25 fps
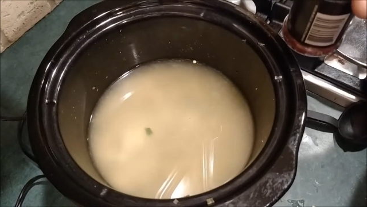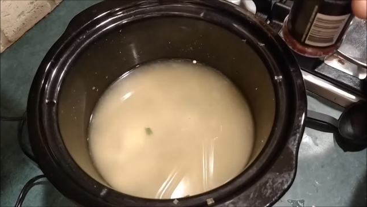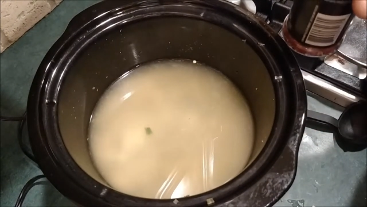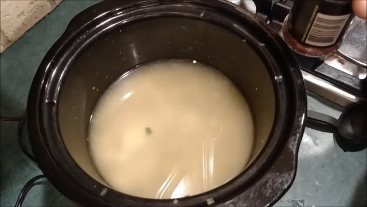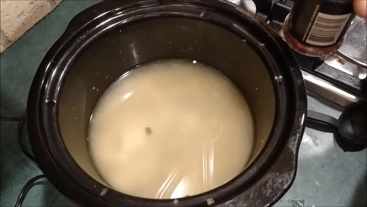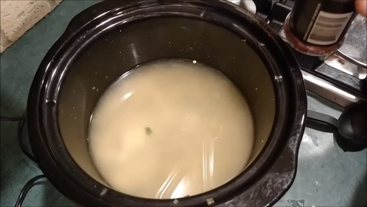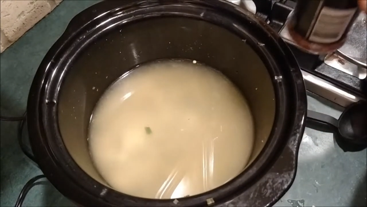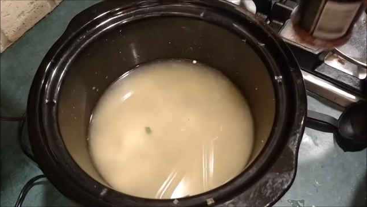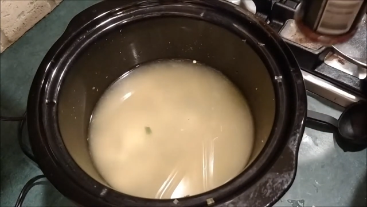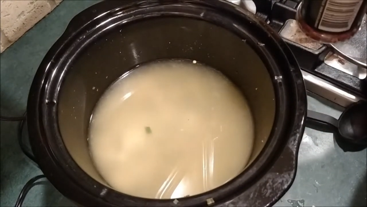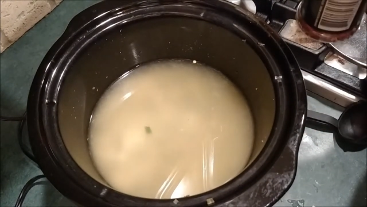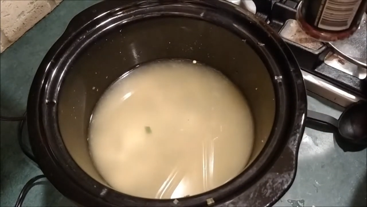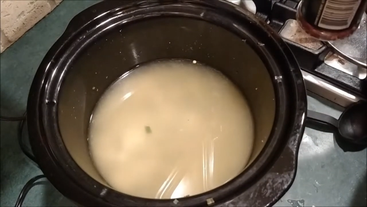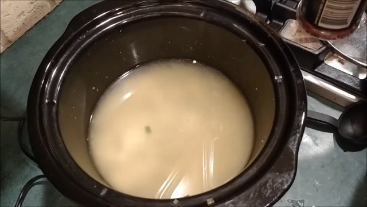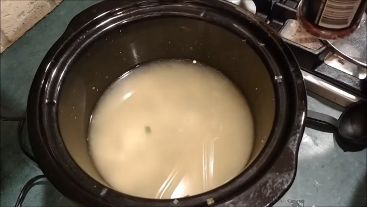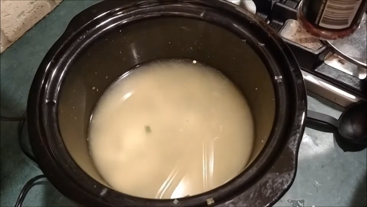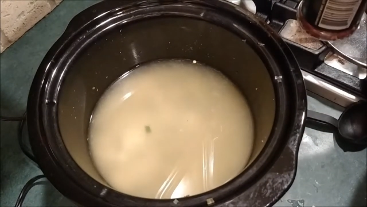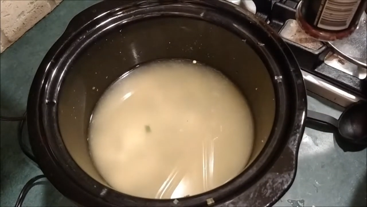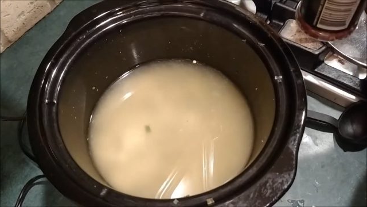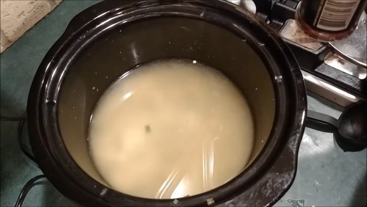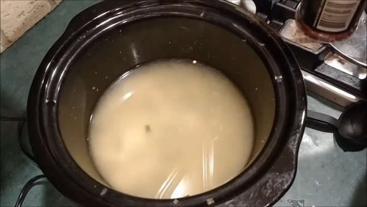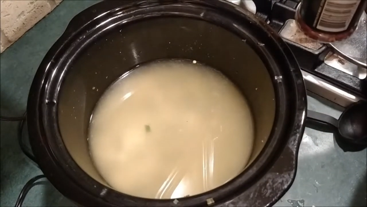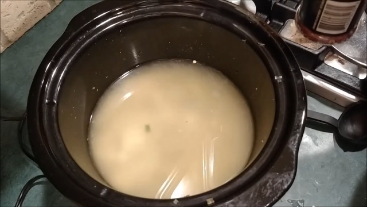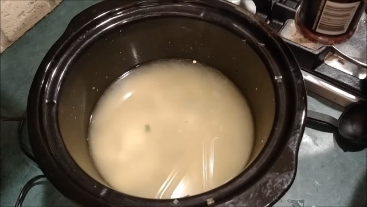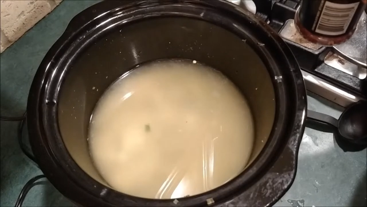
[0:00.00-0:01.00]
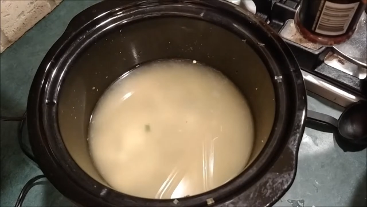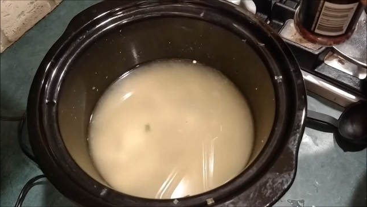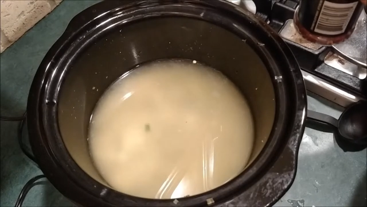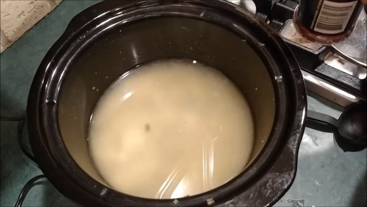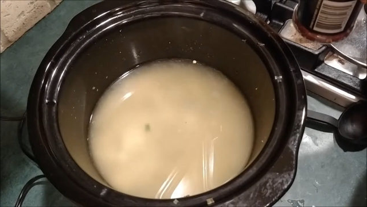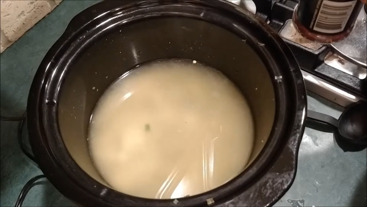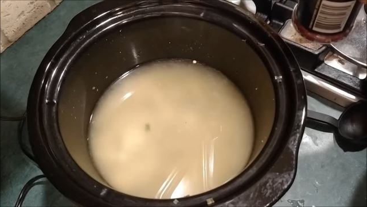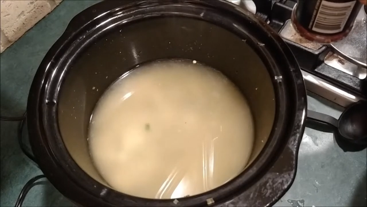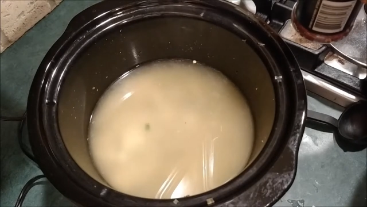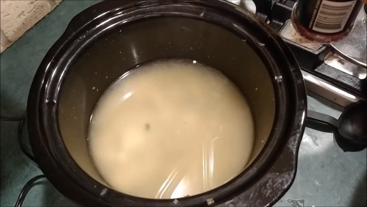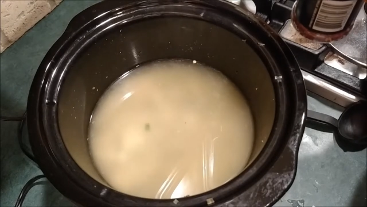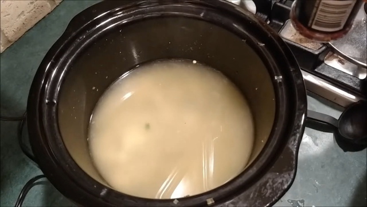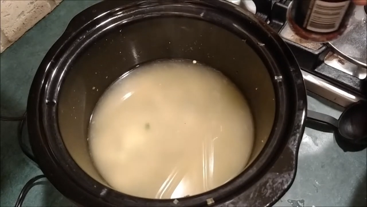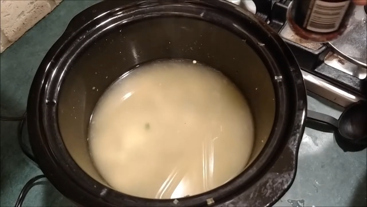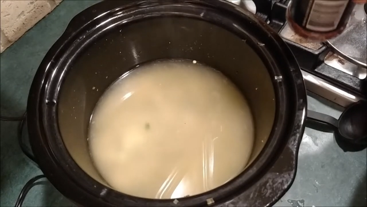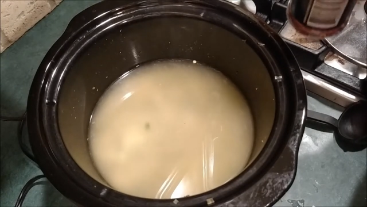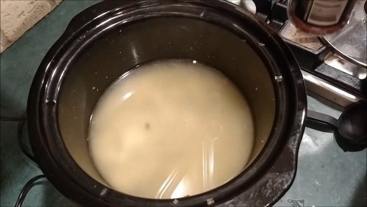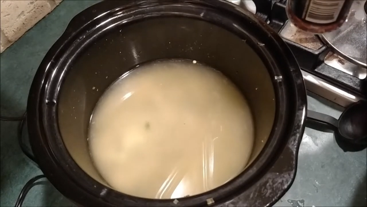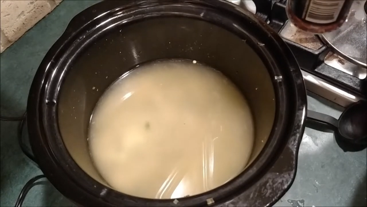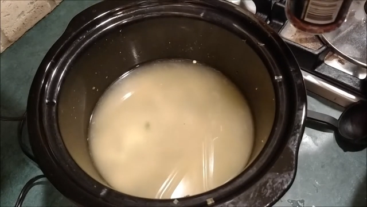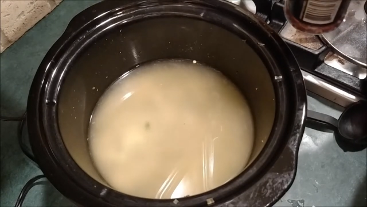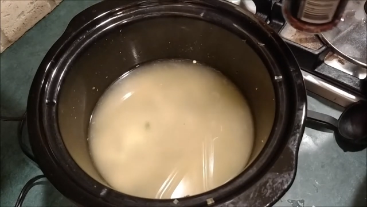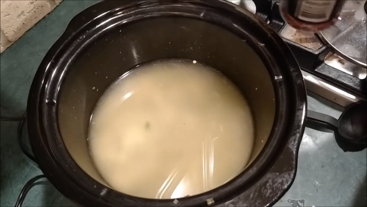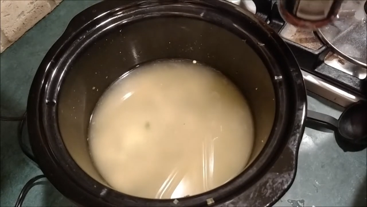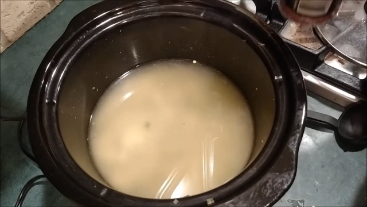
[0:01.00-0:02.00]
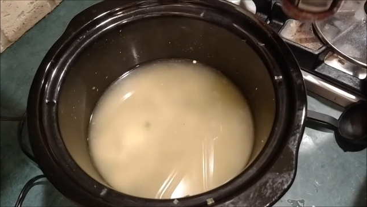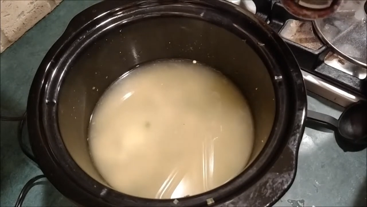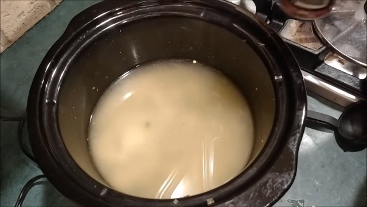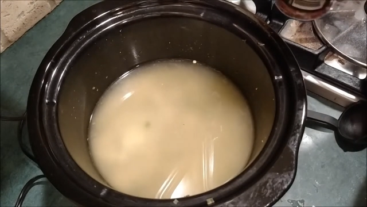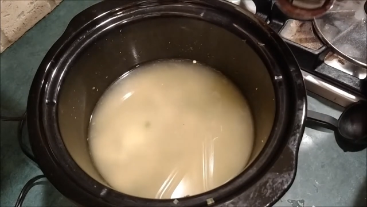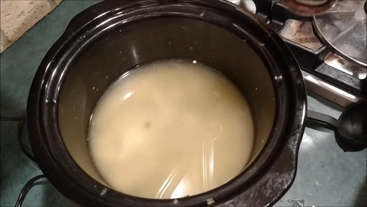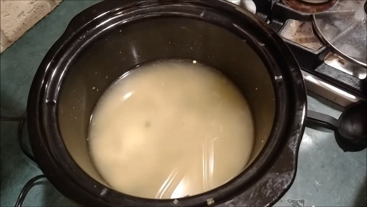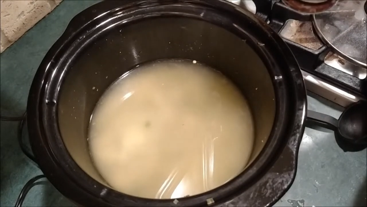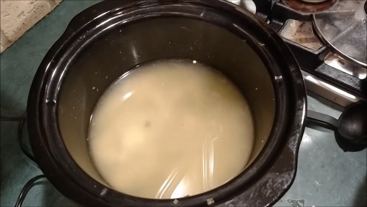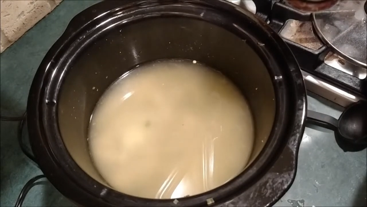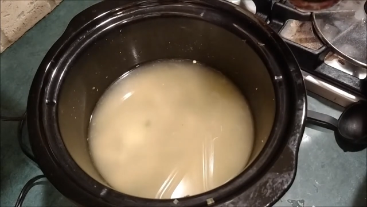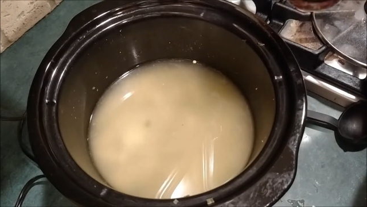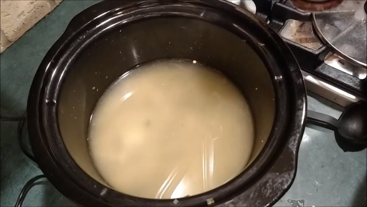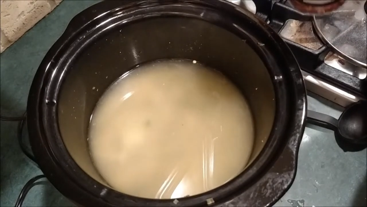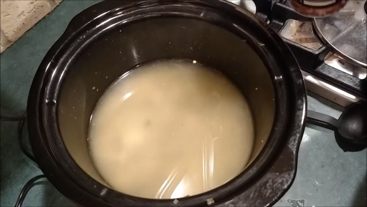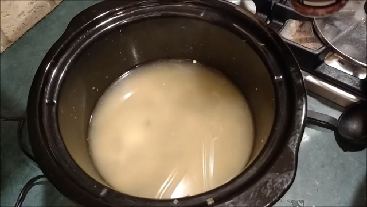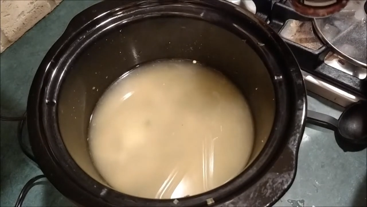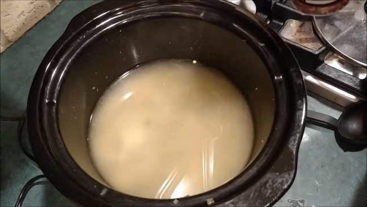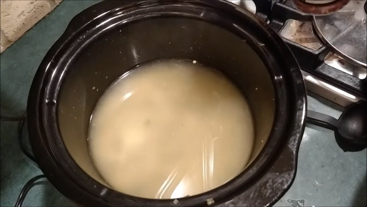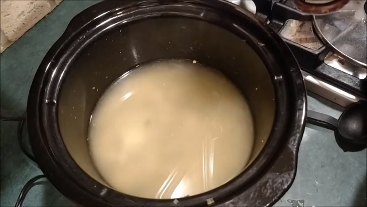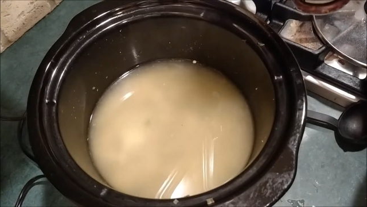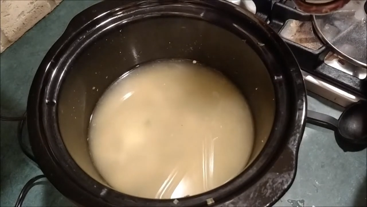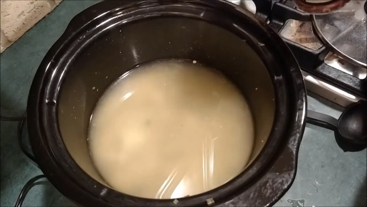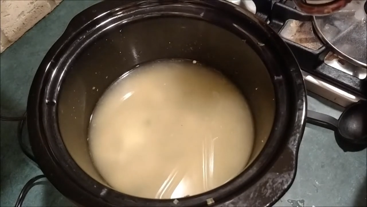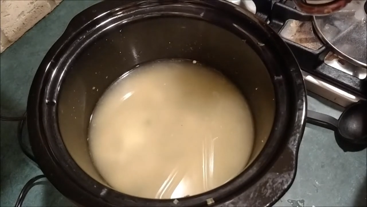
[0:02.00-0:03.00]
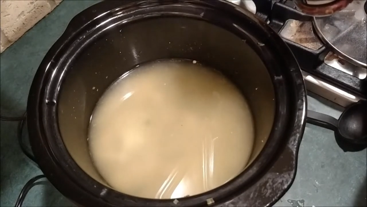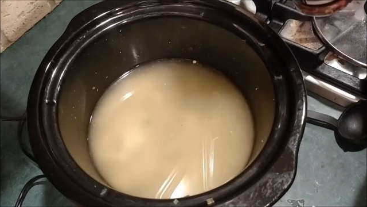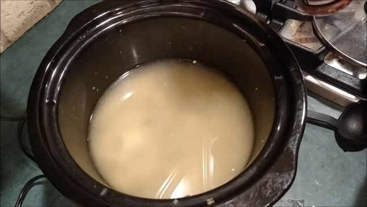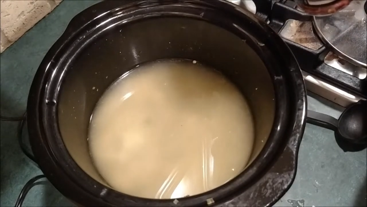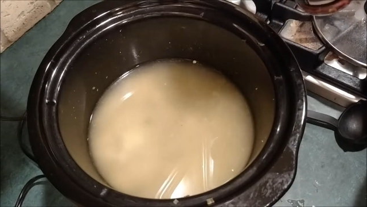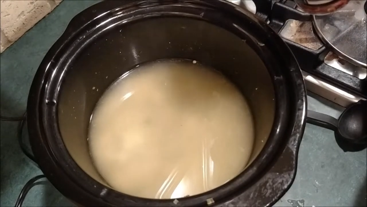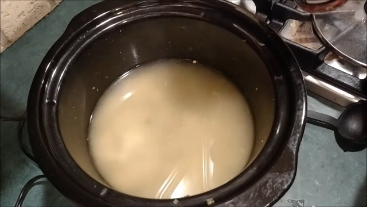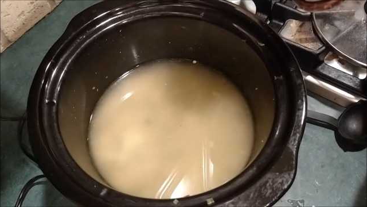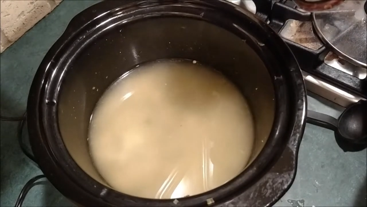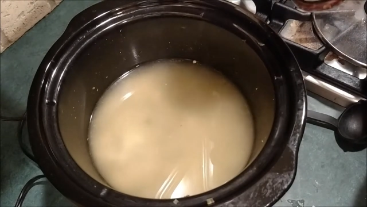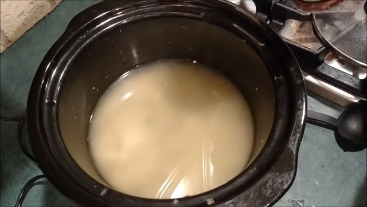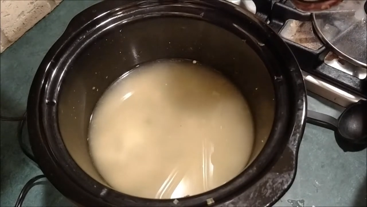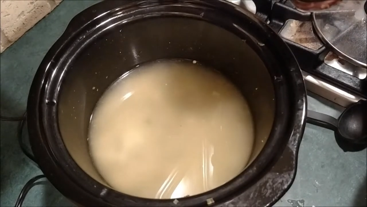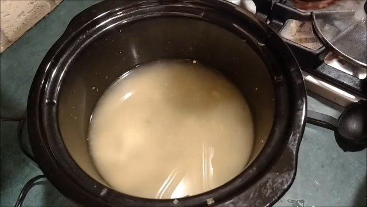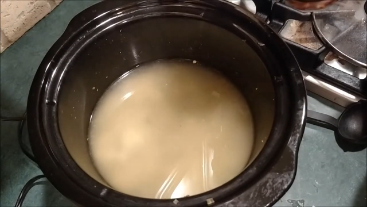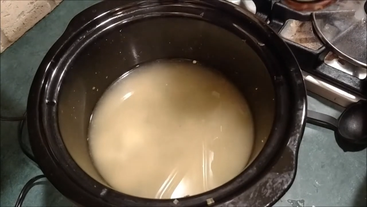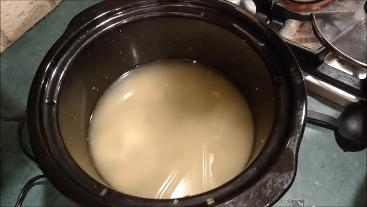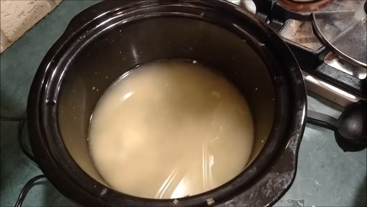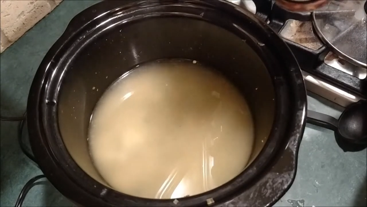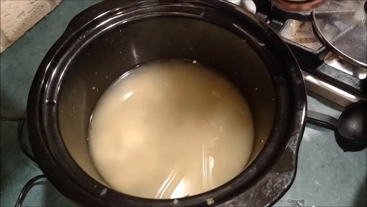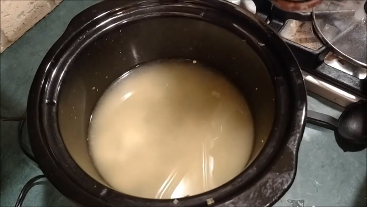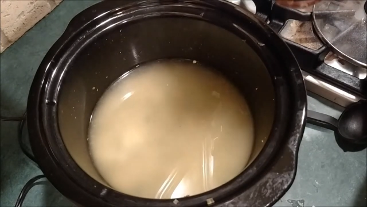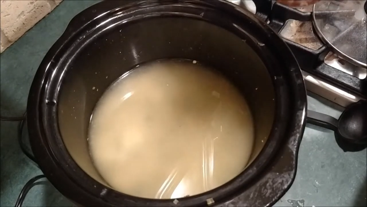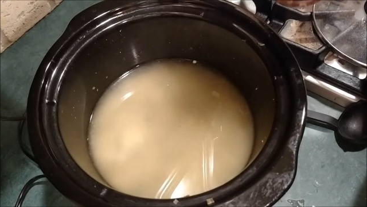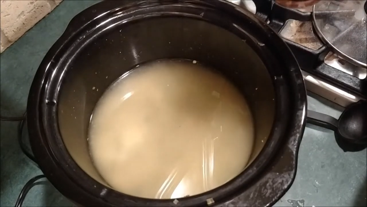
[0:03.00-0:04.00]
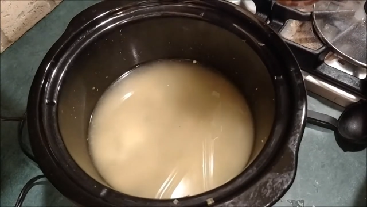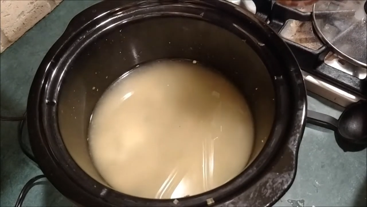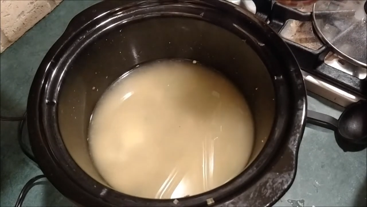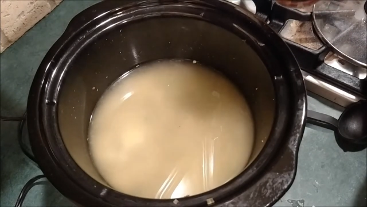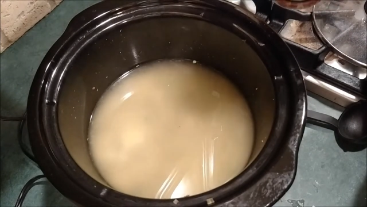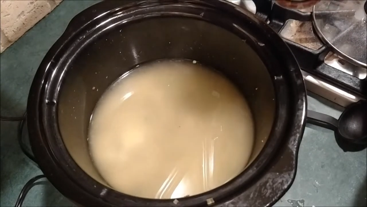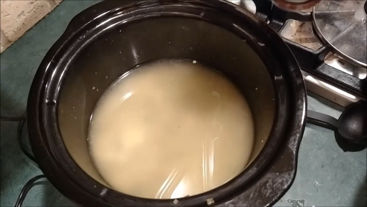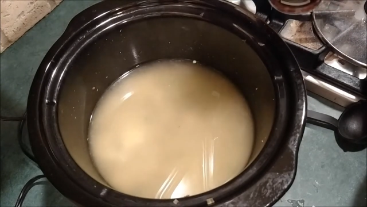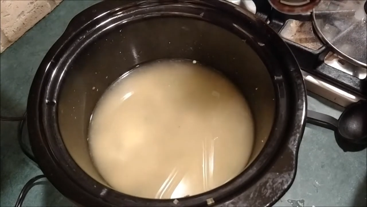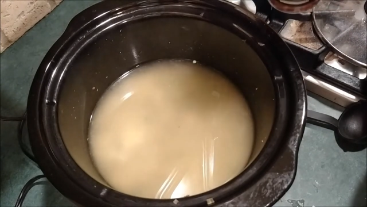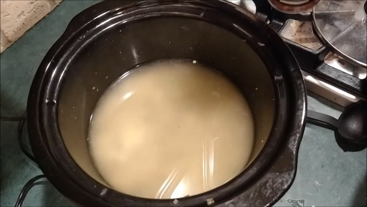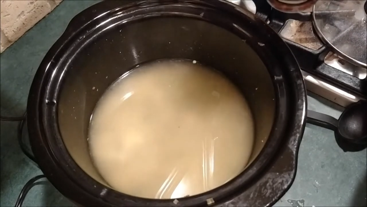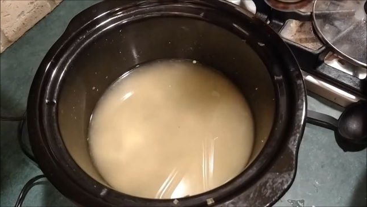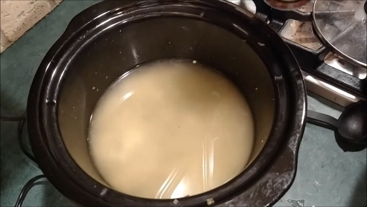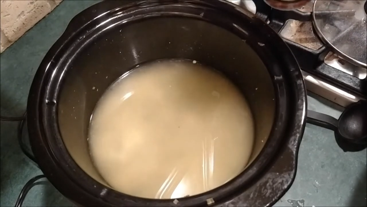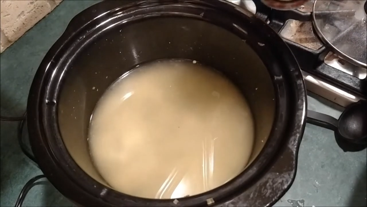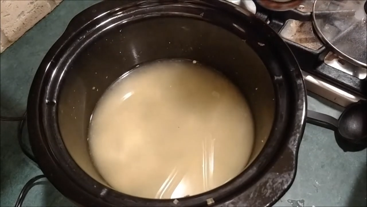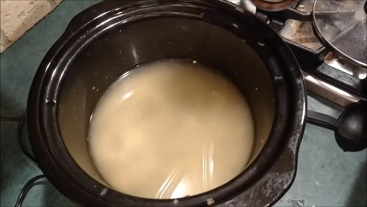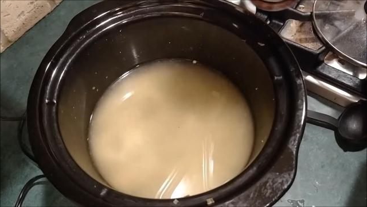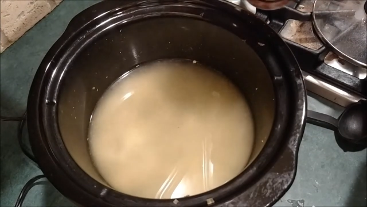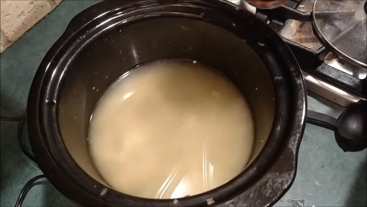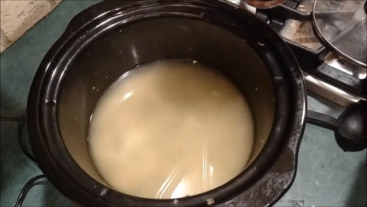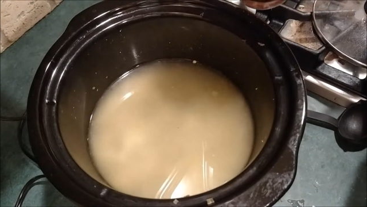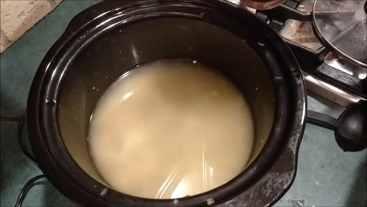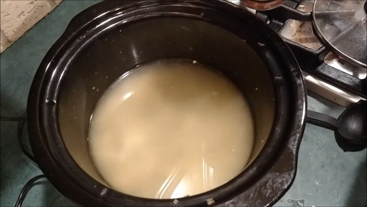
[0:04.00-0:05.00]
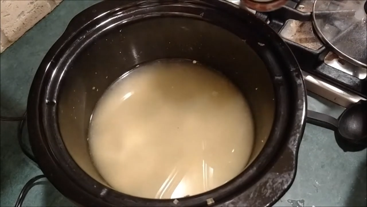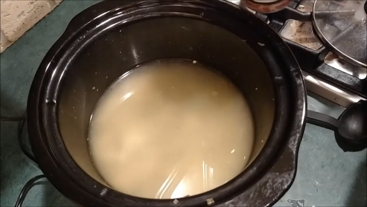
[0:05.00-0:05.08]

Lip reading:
(no speaker visible)